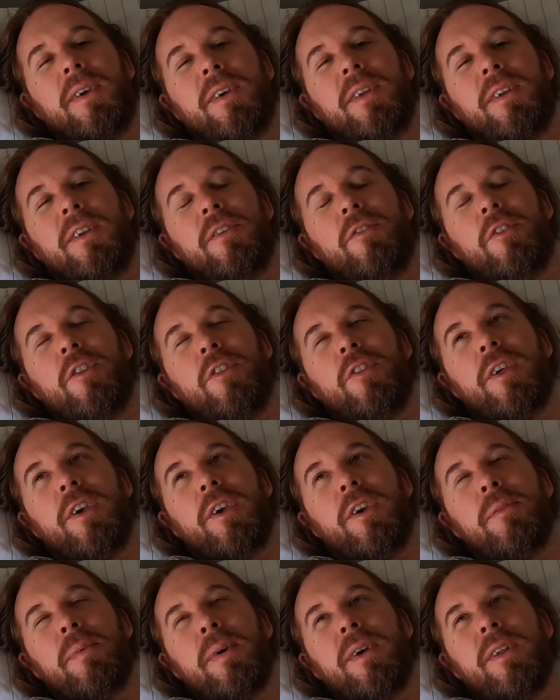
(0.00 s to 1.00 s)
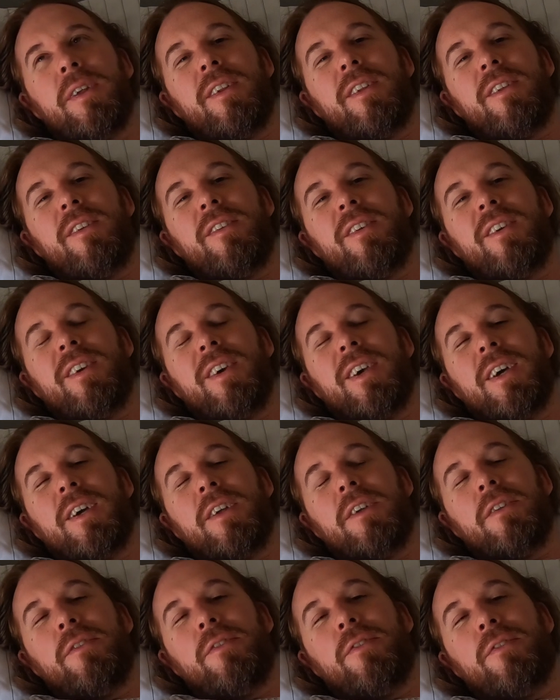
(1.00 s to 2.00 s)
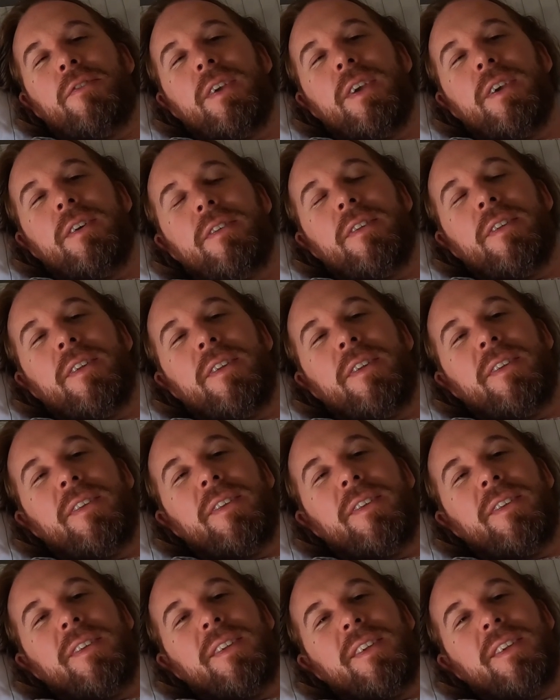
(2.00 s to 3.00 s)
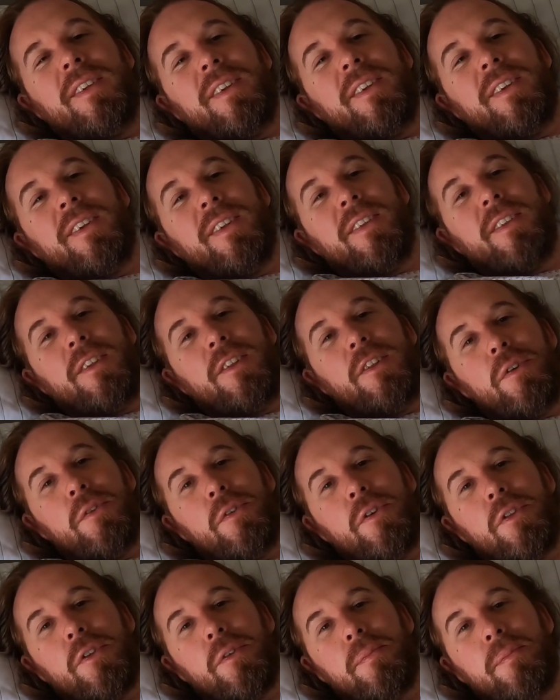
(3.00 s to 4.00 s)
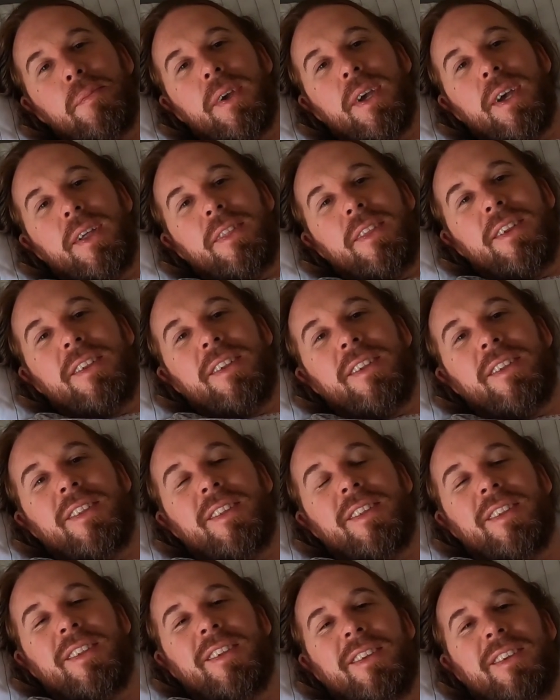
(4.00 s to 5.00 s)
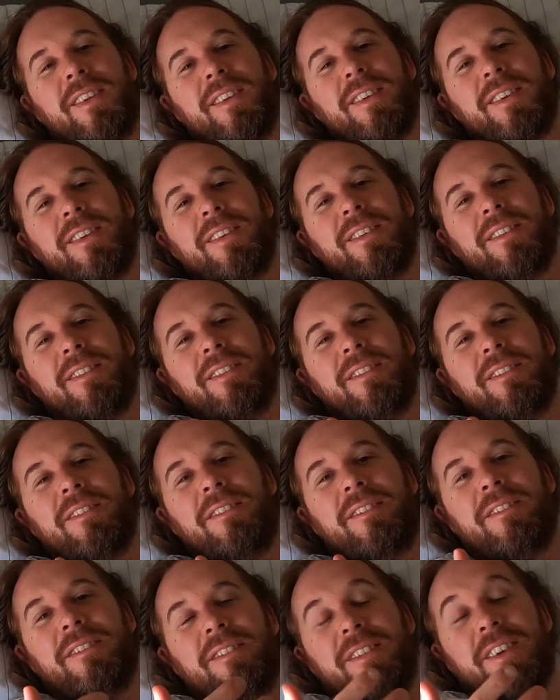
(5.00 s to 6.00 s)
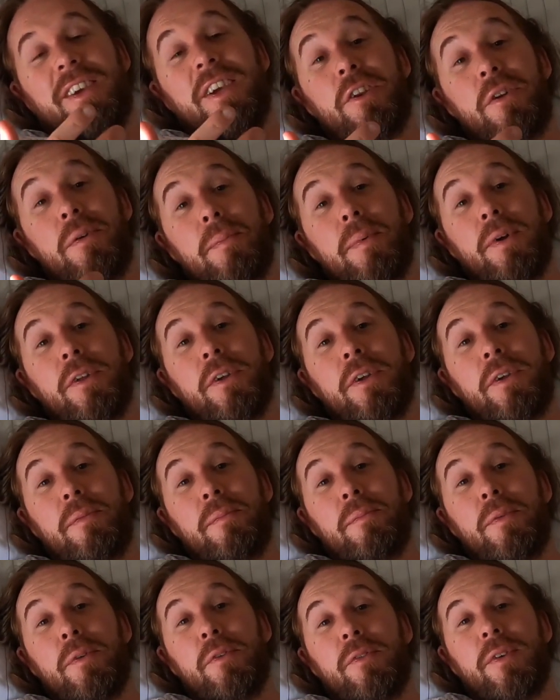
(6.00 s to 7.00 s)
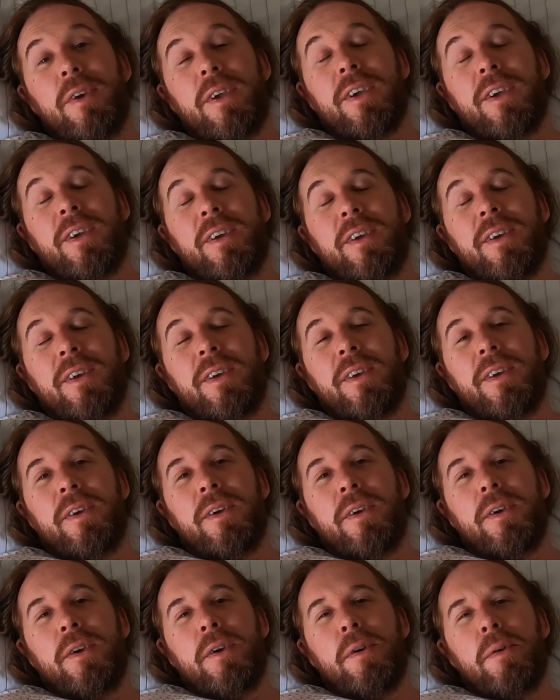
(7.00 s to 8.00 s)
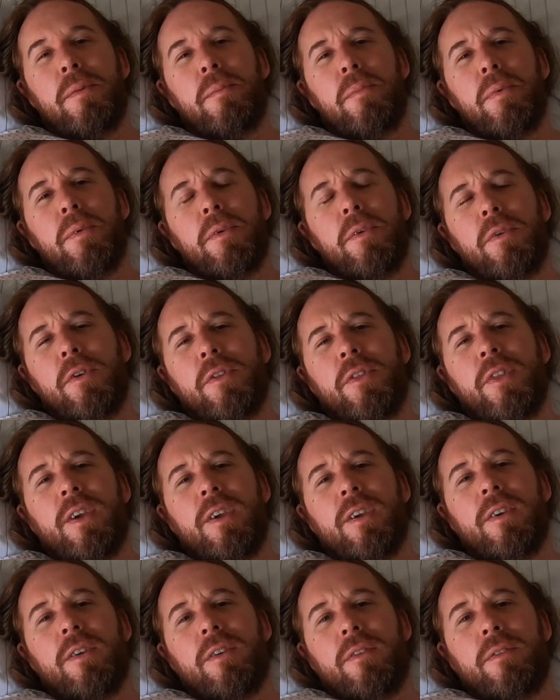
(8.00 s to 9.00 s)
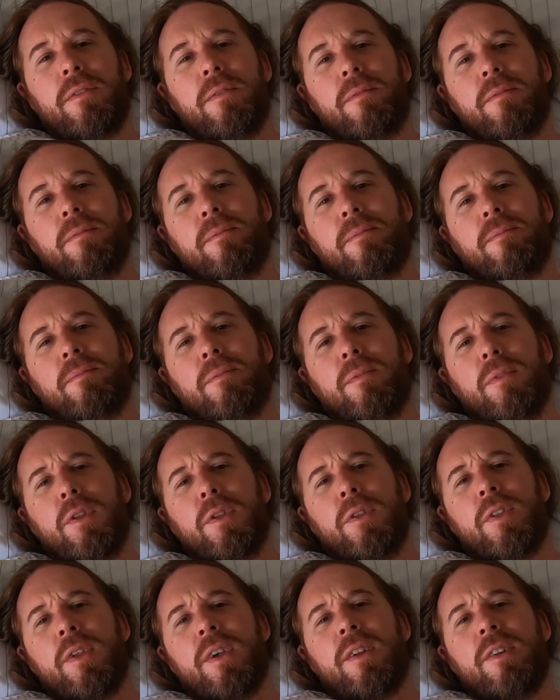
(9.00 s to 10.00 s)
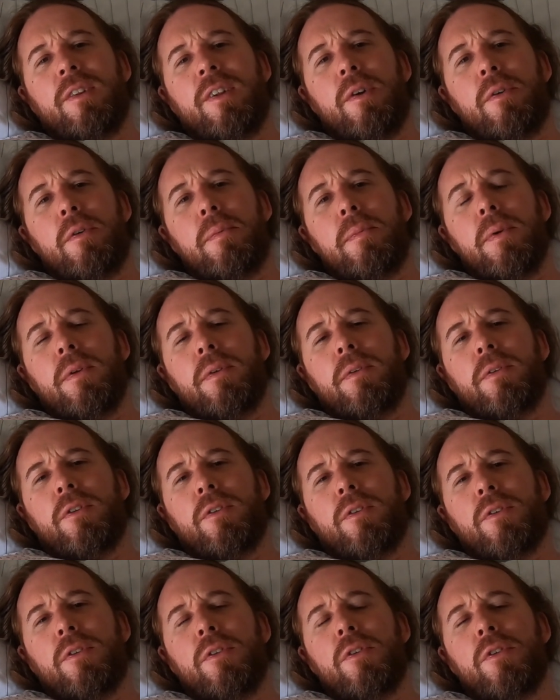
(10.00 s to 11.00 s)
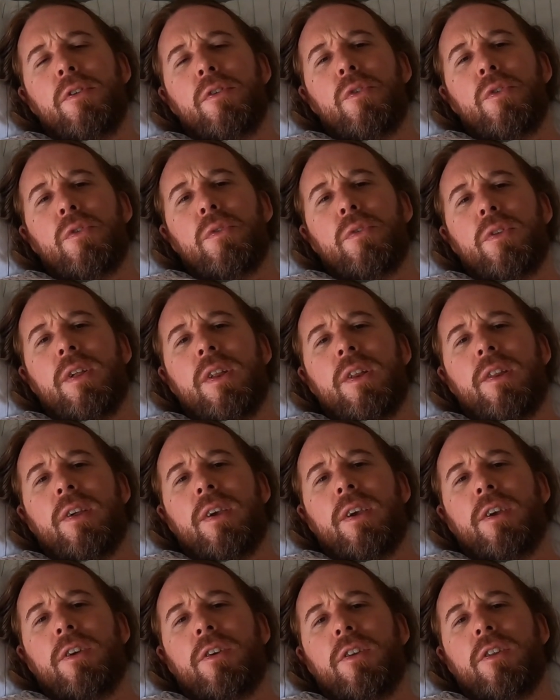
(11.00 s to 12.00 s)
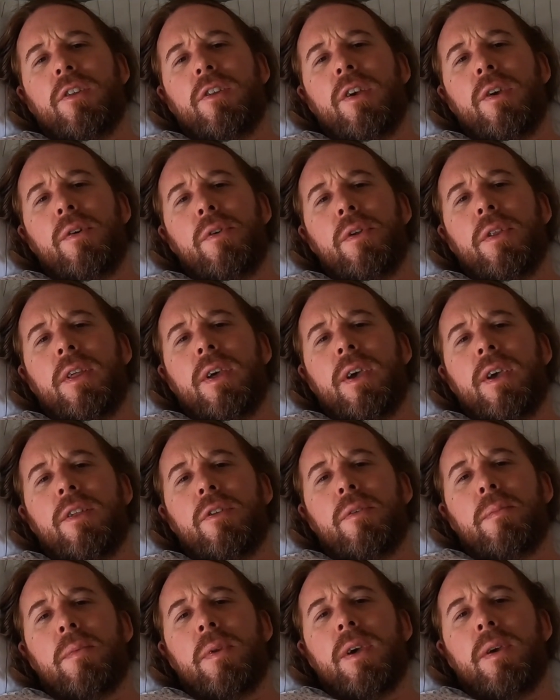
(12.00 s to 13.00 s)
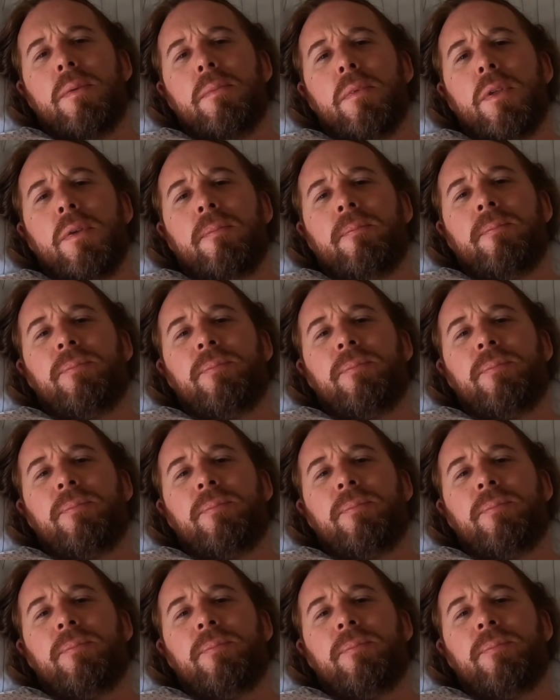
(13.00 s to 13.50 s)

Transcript: And if you think about it, you can kind of feel that there are some catheters in your body moving, but nothing terrible, just unusual sensations here and there sometimes.